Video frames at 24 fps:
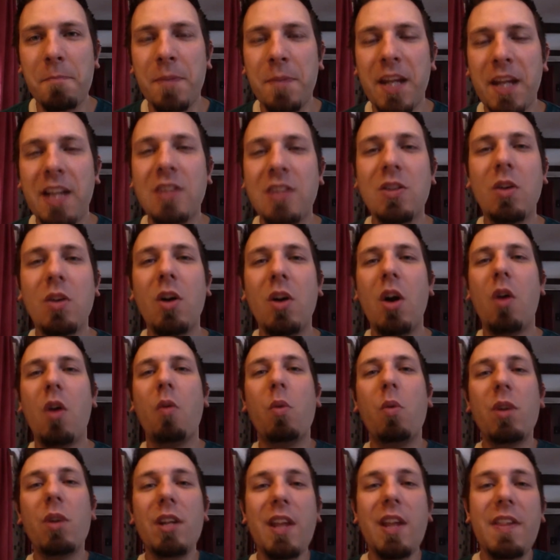And so
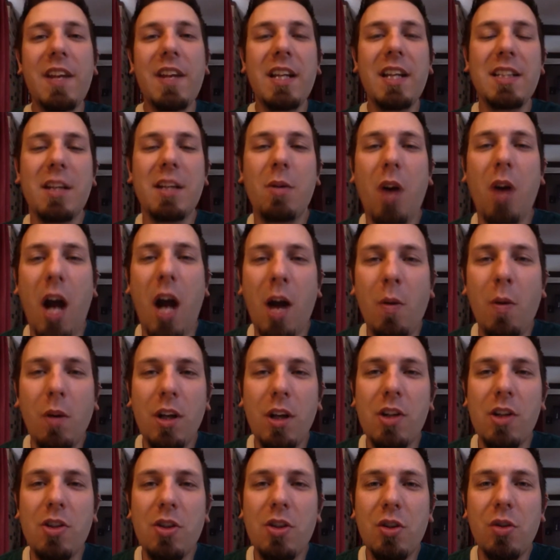one of the things that I want
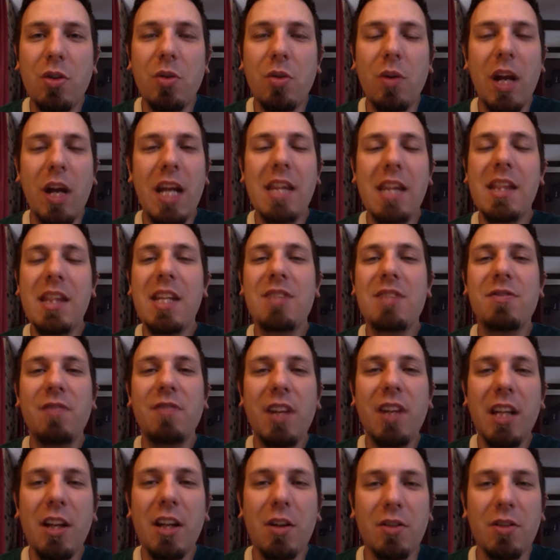to do in this
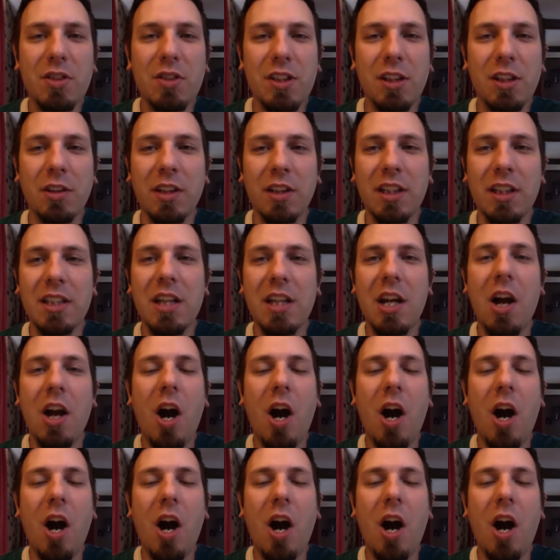video series,